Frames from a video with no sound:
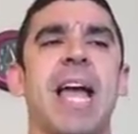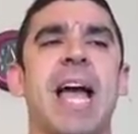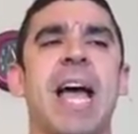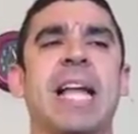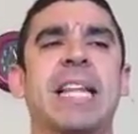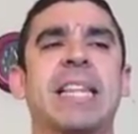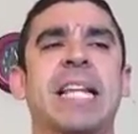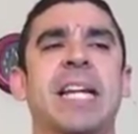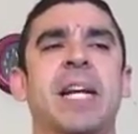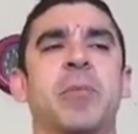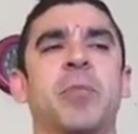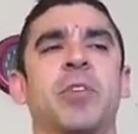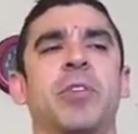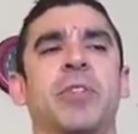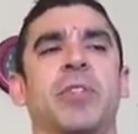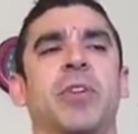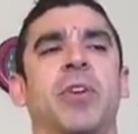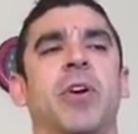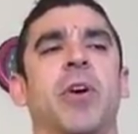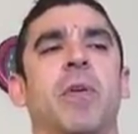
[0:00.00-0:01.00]
and then I'm
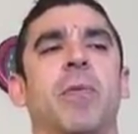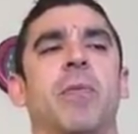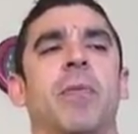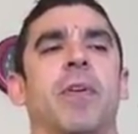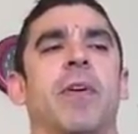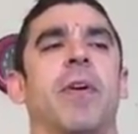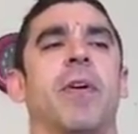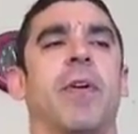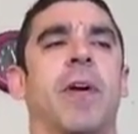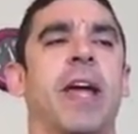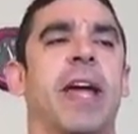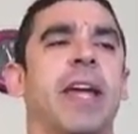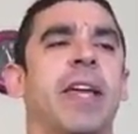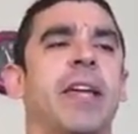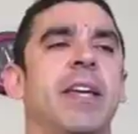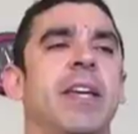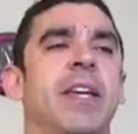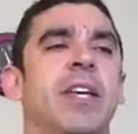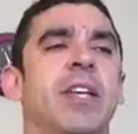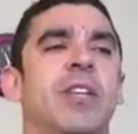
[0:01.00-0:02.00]
good to go,
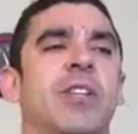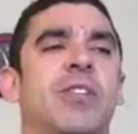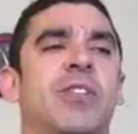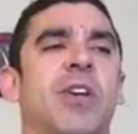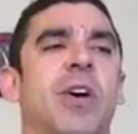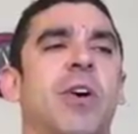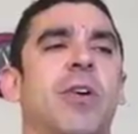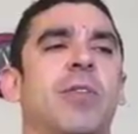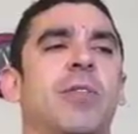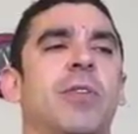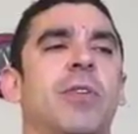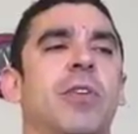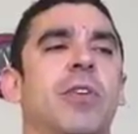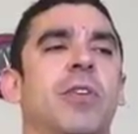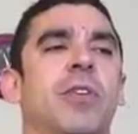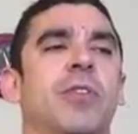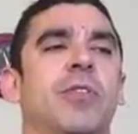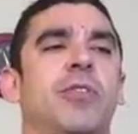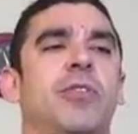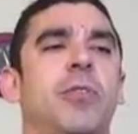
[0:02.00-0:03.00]
okay? So,
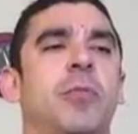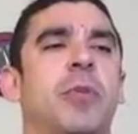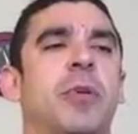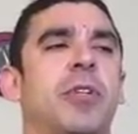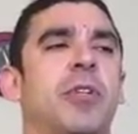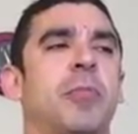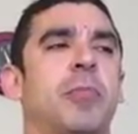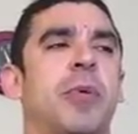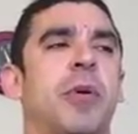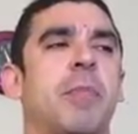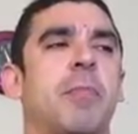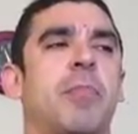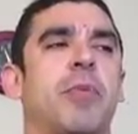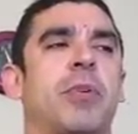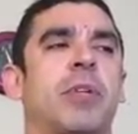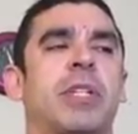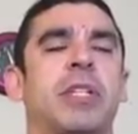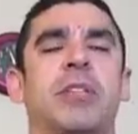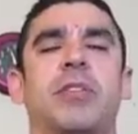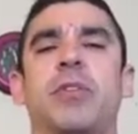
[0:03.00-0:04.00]
super duper
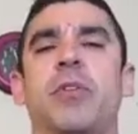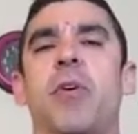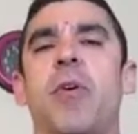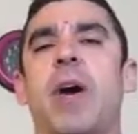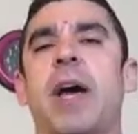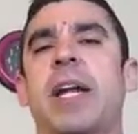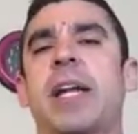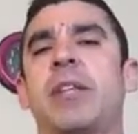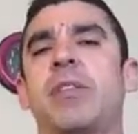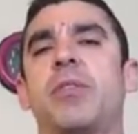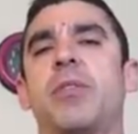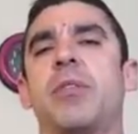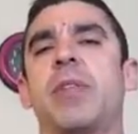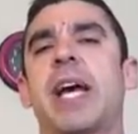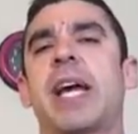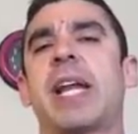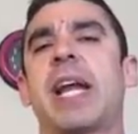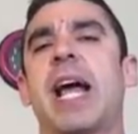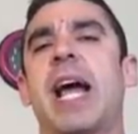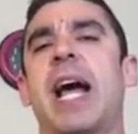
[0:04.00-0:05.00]
important to go ahead and do
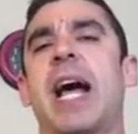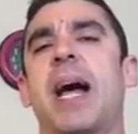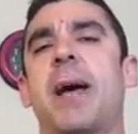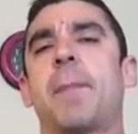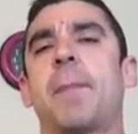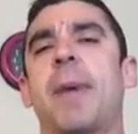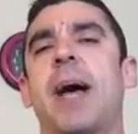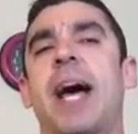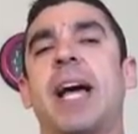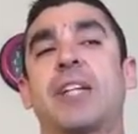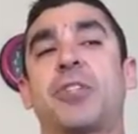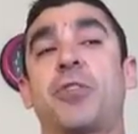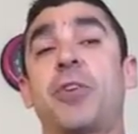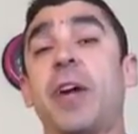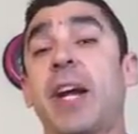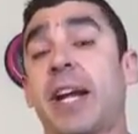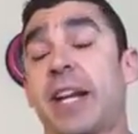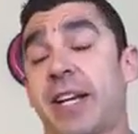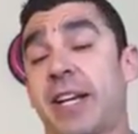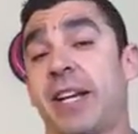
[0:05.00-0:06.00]
that. A
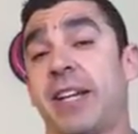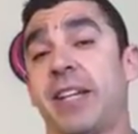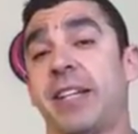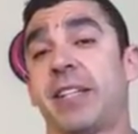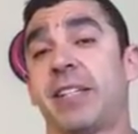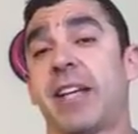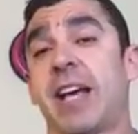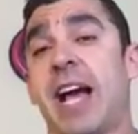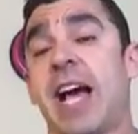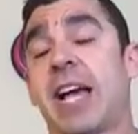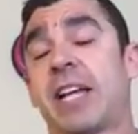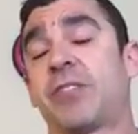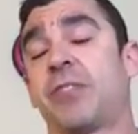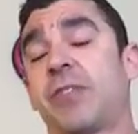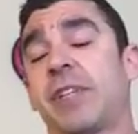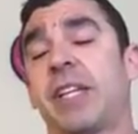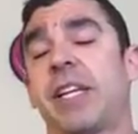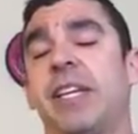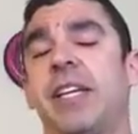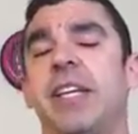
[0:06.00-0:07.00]
trick,
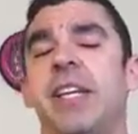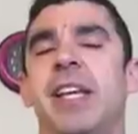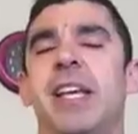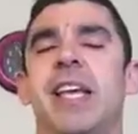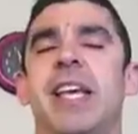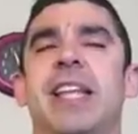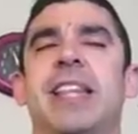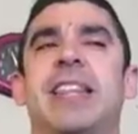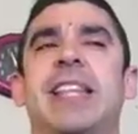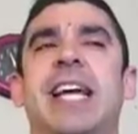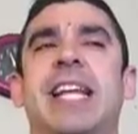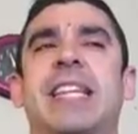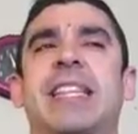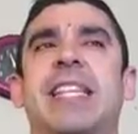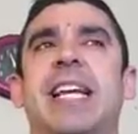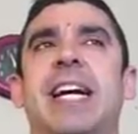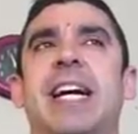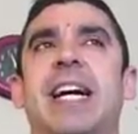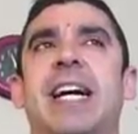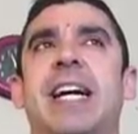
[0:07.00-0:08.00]
actually,
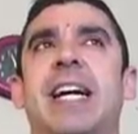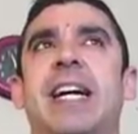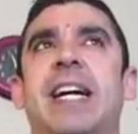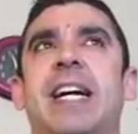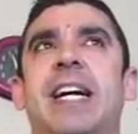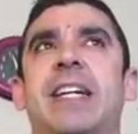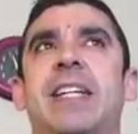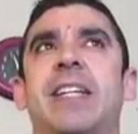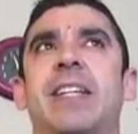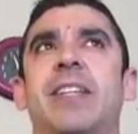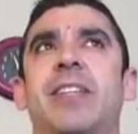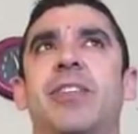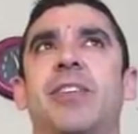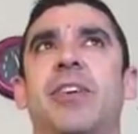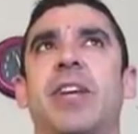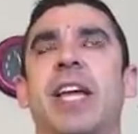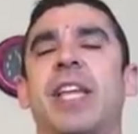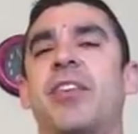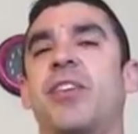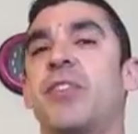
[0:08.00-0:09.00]
that
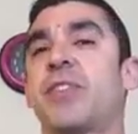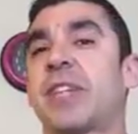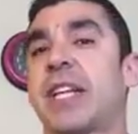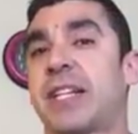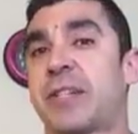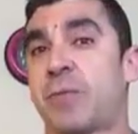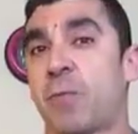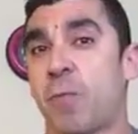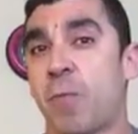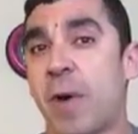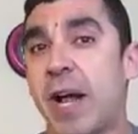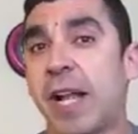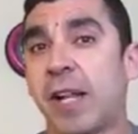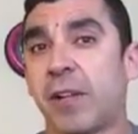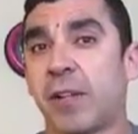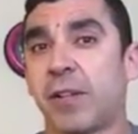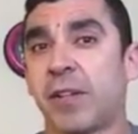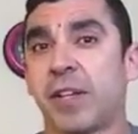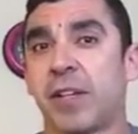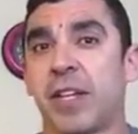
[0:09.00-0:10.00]
you can use as
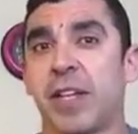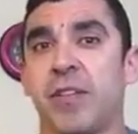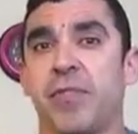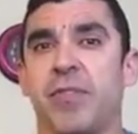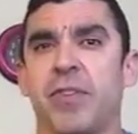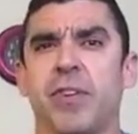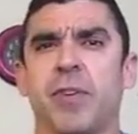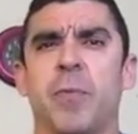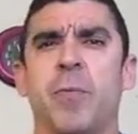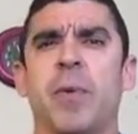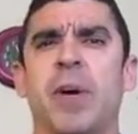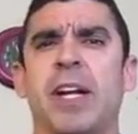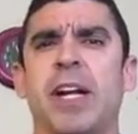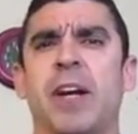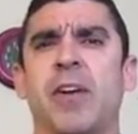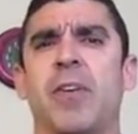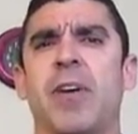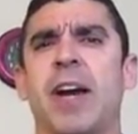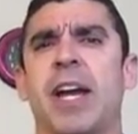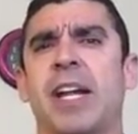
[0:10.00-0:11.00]
well if you don't want
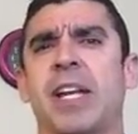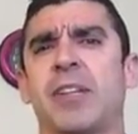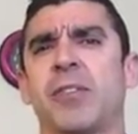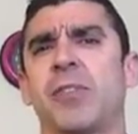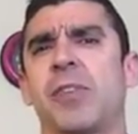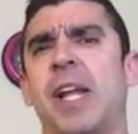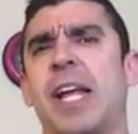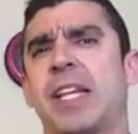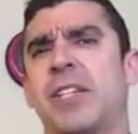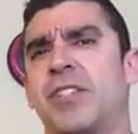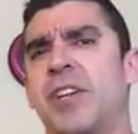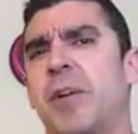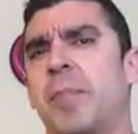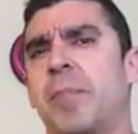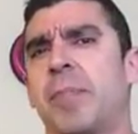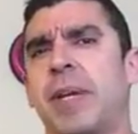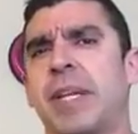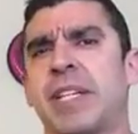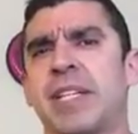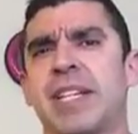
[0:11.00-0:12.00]
to go ahead and do like
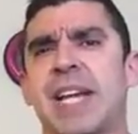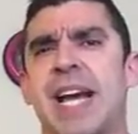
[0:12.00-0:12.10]
jumping